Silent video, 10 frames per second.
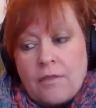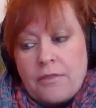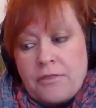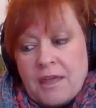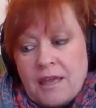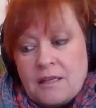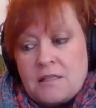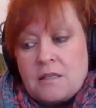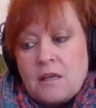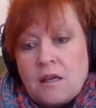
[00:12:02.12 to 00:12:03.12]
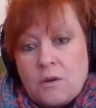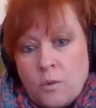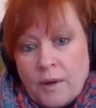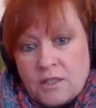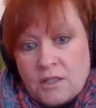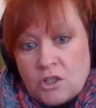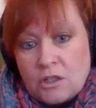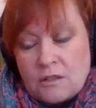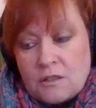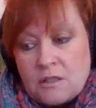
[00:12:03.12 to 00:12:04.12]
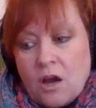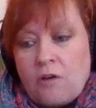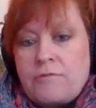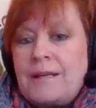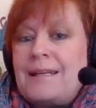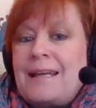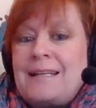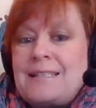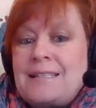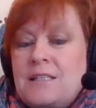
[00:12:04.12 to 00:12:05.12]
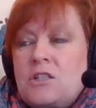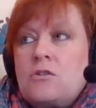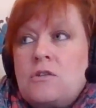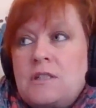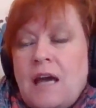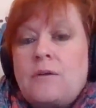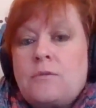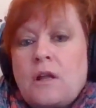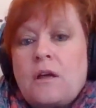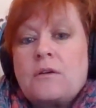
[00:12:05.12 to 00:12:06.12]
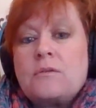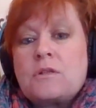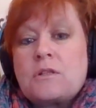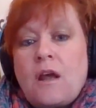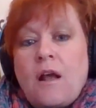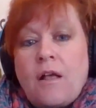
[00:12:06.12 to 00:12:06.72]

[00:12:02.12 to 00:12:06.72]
These questions are related to downloads